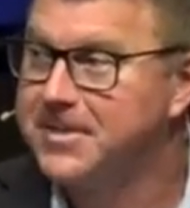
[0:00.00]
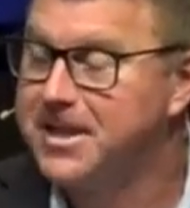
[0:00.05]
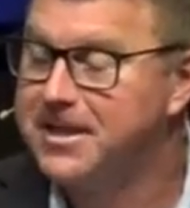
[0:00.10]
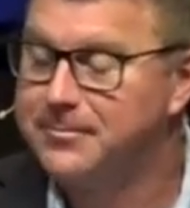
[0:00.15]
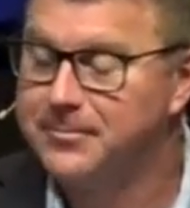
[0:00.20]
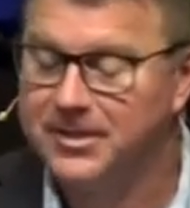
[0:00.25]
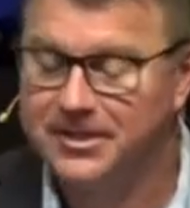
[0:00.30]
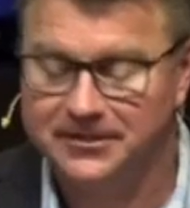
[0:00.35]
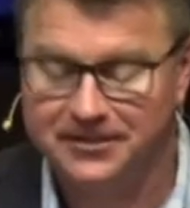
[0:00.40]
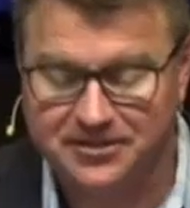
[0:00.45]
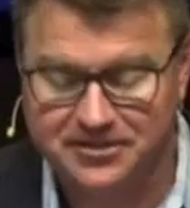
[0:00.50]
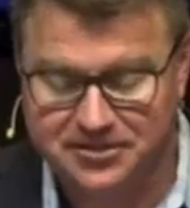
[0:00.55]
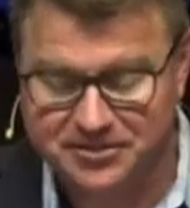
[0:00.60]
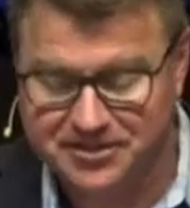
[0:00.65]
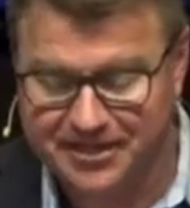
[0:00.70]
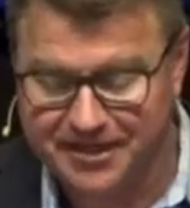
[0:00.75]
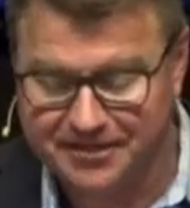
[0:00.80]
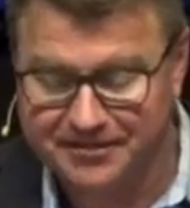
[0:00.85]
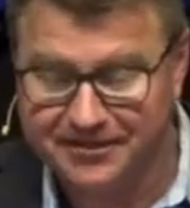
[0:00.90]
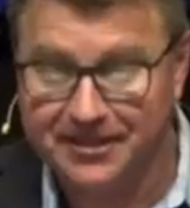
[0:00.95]
Amen. Let's
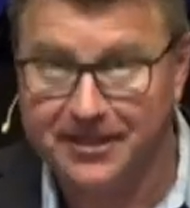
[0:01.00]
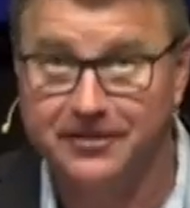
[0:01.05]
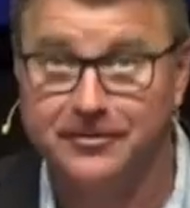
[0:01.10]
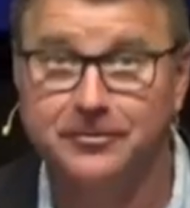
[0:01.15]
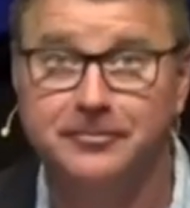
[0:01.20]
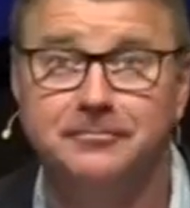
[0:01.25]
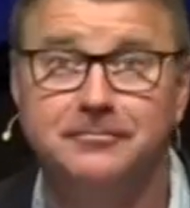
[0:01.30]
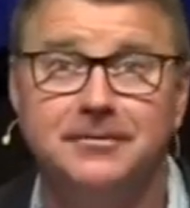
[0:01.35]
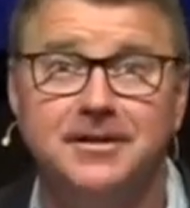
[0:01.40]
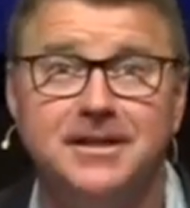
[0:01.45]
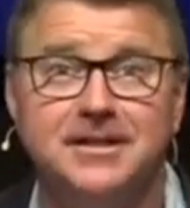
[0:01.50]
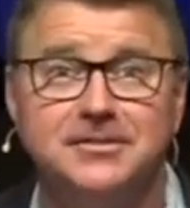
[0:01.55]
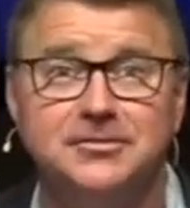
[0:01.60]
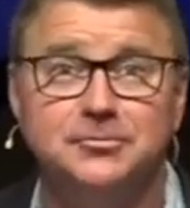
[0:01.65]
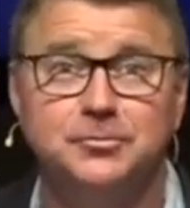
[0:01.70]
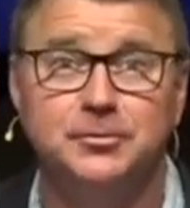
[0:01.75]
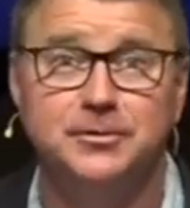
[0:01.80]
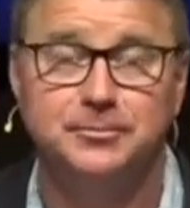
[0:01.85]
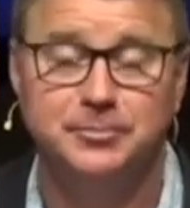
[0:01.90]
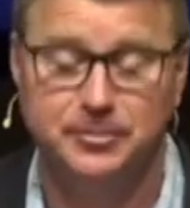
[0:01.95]
stand together
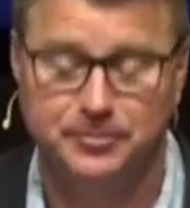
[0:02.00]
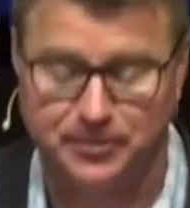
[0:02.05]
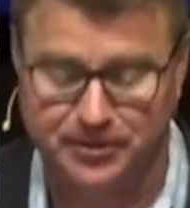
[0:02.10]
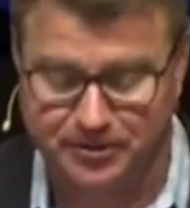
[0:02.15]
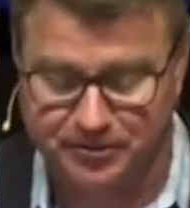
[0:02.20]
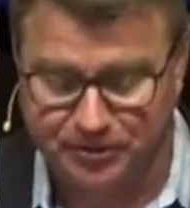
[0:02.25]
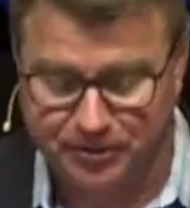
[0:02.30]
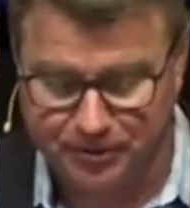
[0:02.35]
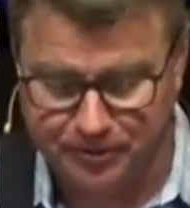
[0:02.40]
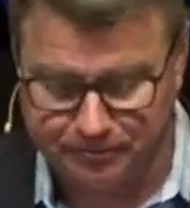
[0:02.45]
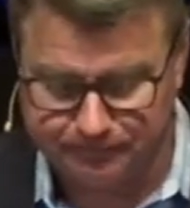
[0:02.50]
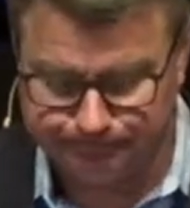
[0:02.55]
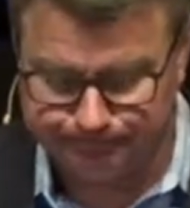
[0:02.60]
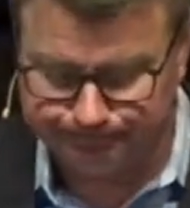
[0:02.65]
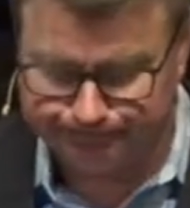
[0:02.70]
as we prepare to go.